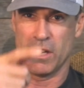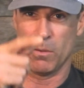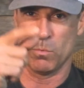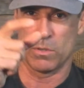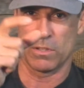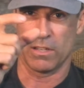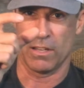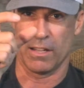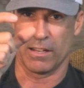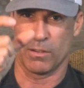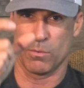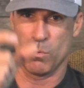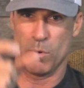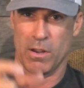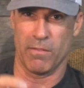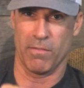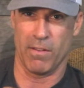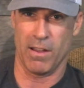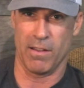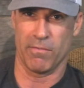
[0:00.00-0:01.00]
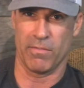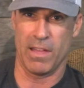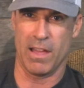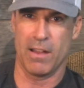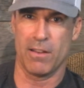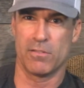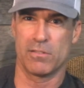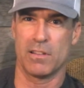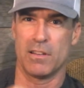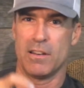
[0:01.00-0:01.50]
It was like
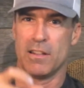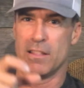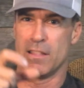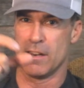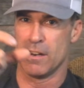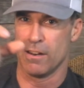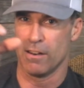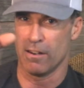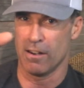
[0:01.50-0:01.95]
$25,000 and then